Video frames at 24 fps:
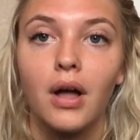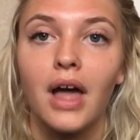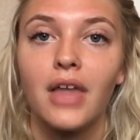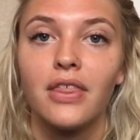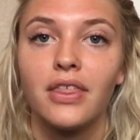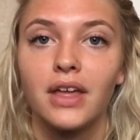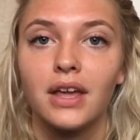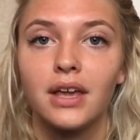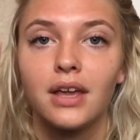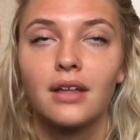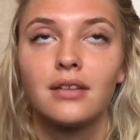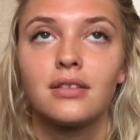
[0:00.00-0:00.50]
I
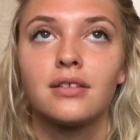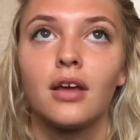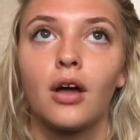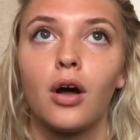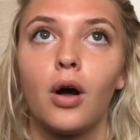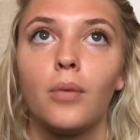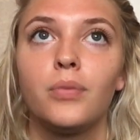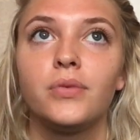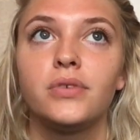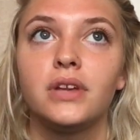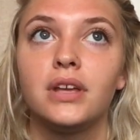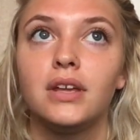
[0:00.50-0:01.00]
think it's
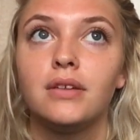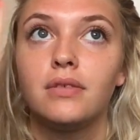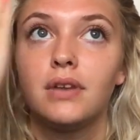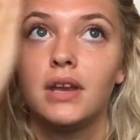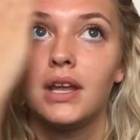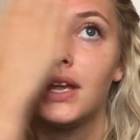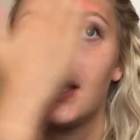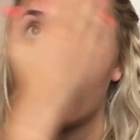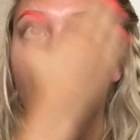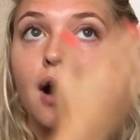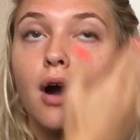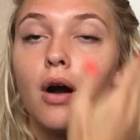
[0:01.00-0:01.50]
helped
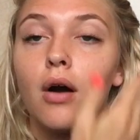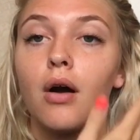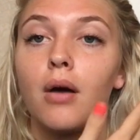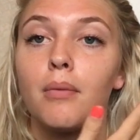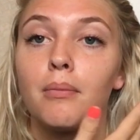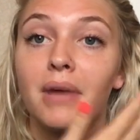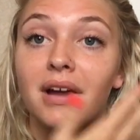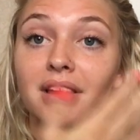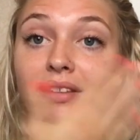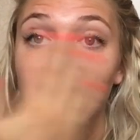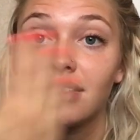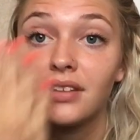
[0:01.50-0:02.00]
evening out
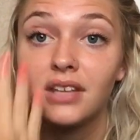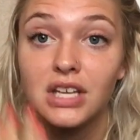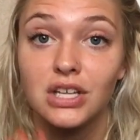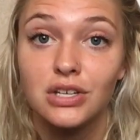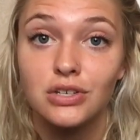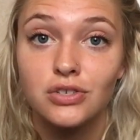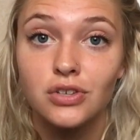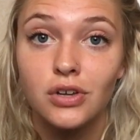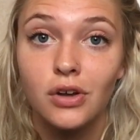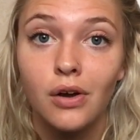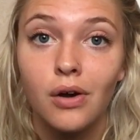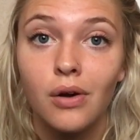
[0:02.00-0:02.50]
my
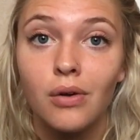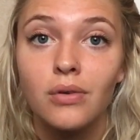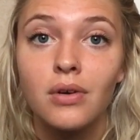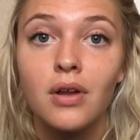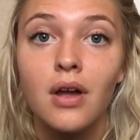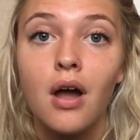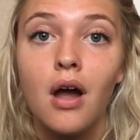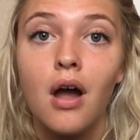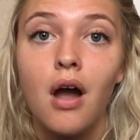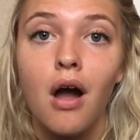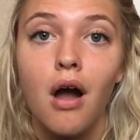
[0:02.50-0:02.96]
skin tone.